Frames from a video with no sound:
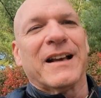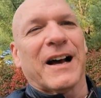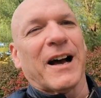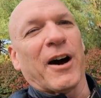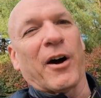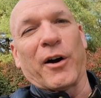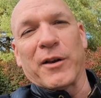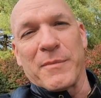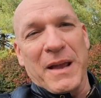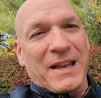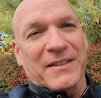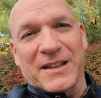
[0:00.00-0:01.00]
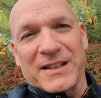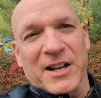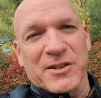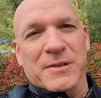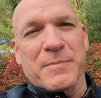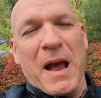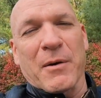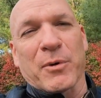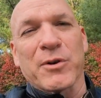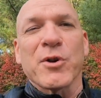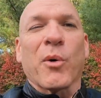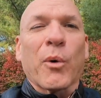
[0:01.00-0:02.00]
Or you may get the digits
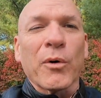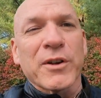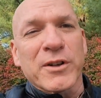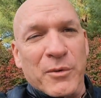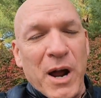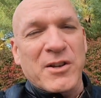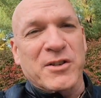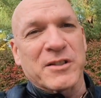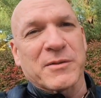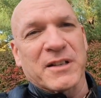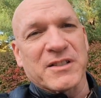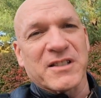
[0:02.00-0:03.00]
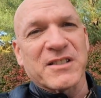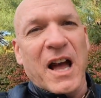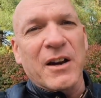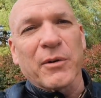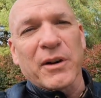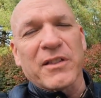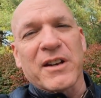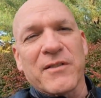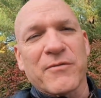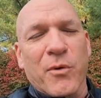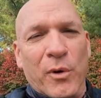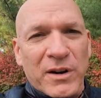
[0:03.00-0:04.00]
backwards or the directions, because it's not only the
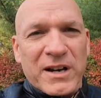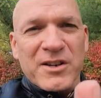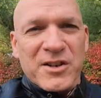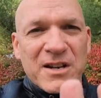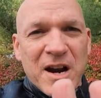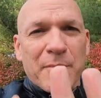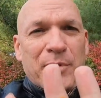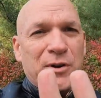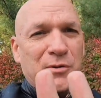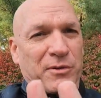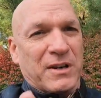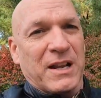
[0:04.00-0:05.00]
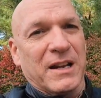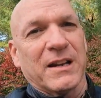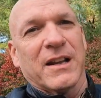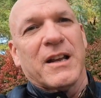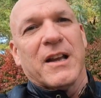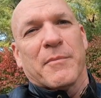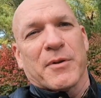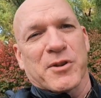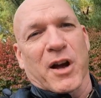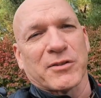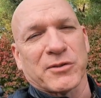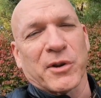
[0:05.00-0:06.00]
4-digit number you'll need, but
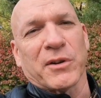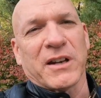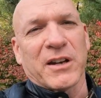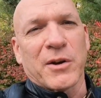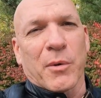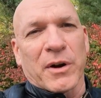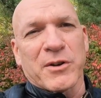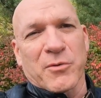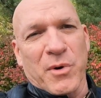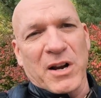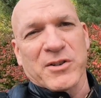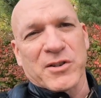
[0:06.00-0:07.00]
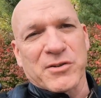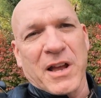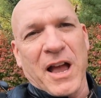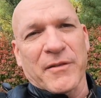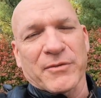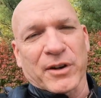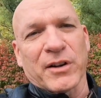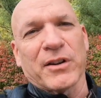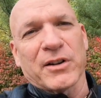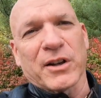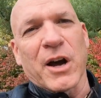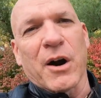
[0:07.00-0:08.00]
you also need to know what directions you have
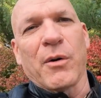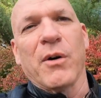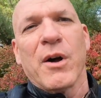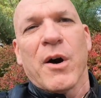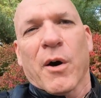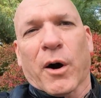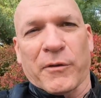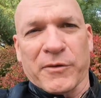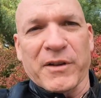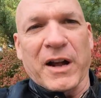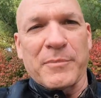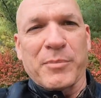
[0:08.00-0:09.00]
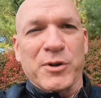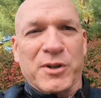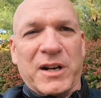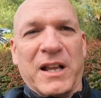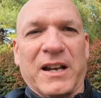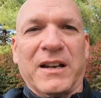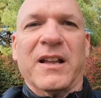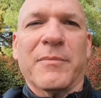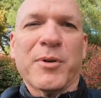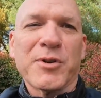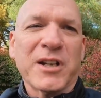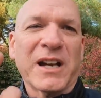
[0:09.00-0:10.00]
to go, or if you've got to push it in.
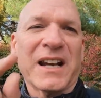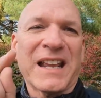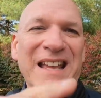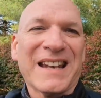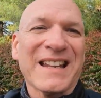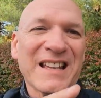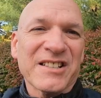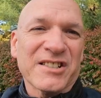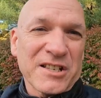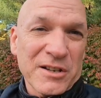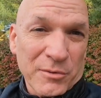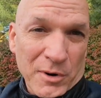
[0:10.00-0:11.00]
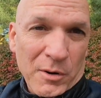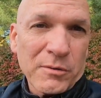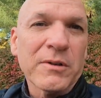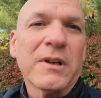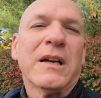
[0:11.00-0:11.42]
Pushing it in is 0.